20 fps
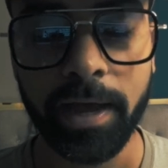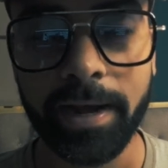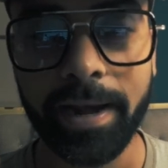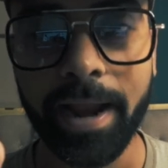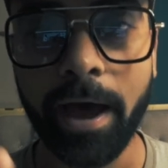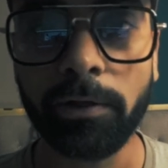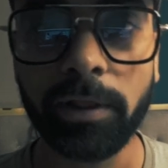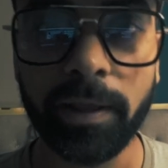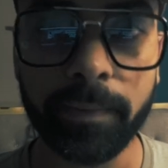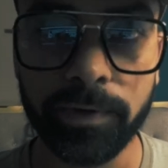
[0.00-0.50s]

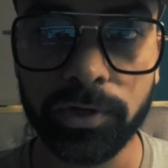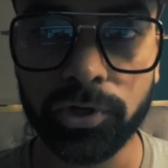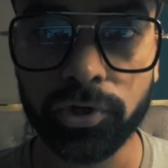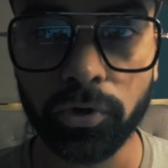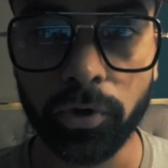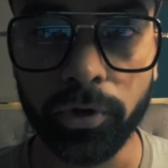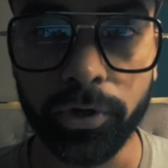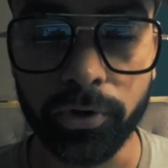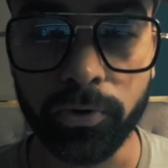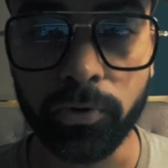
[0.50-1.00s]
Now let me
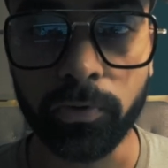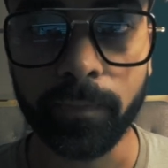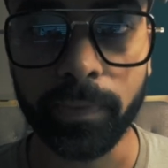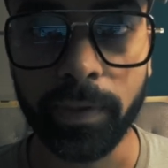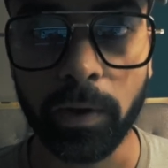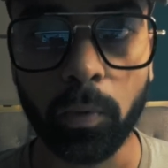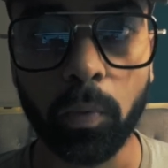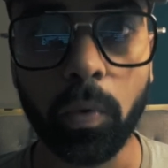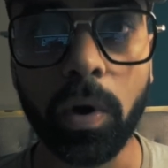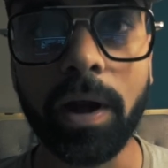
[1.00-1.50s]
show you
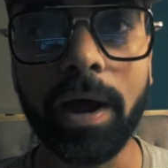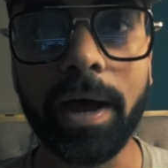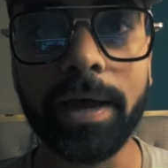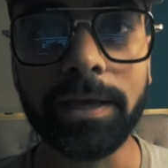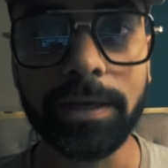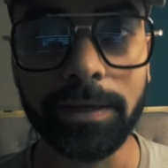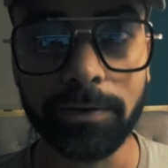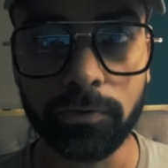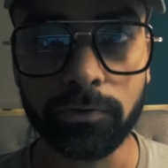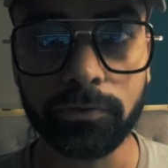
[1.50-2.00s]
what I
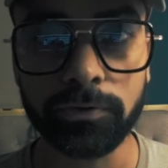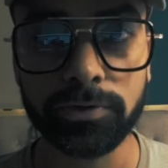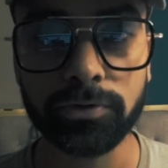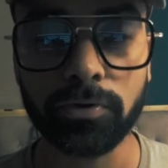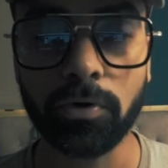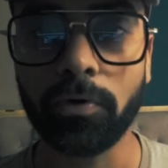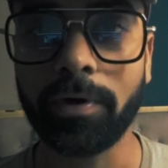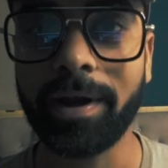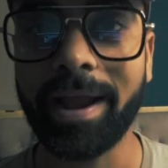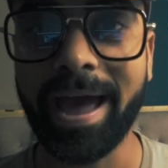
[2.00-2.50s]
use
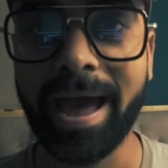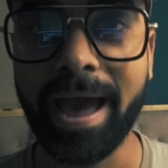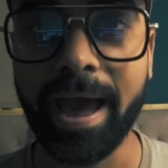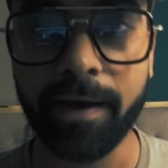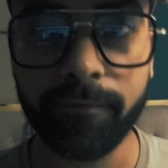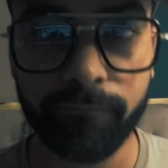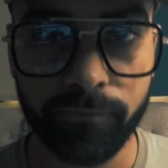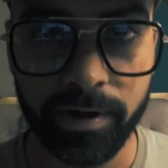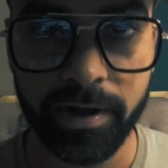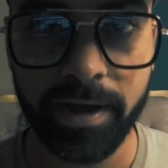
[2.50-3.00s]
on
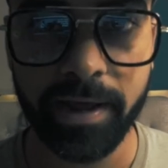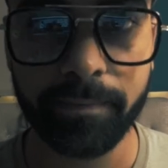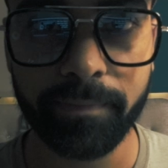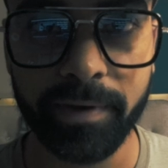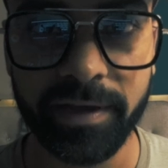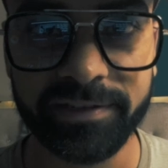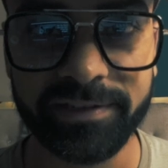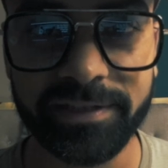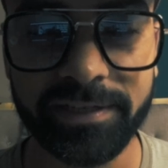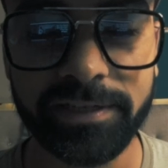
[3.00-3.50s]
everyday
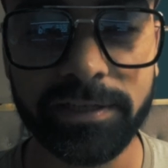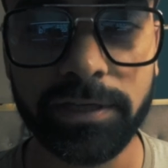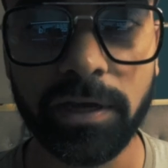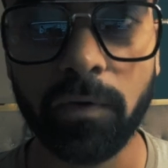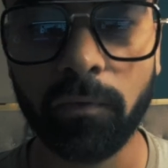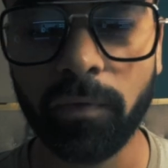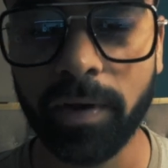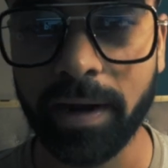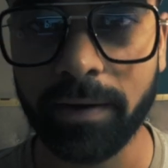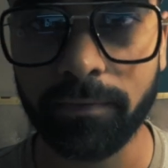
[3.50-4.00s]
basis
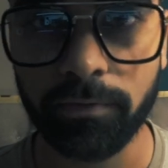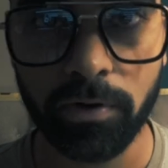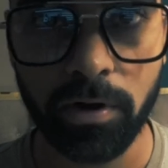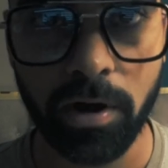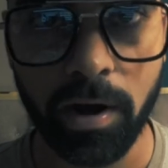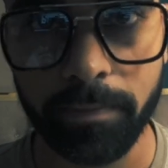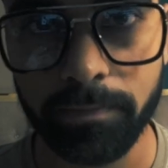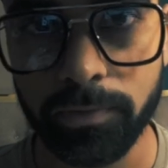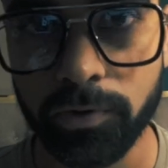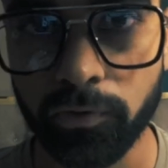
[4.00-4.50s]
whenever
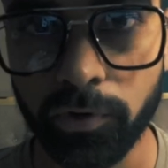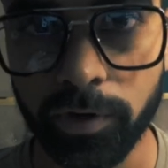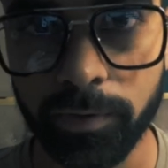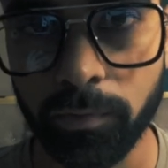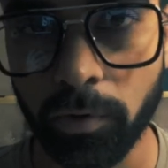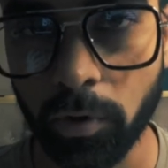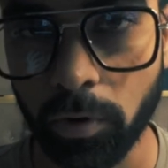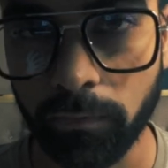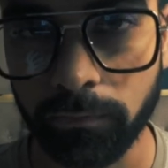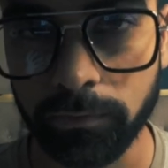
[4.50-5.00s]
I'm doing
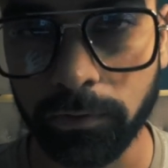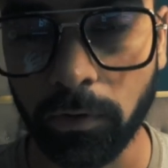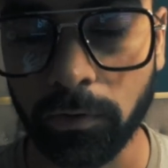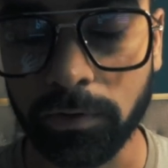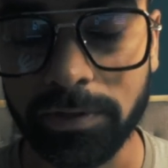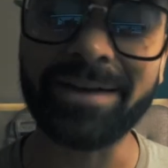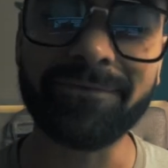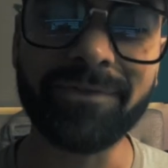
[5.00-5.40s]
motovlogs.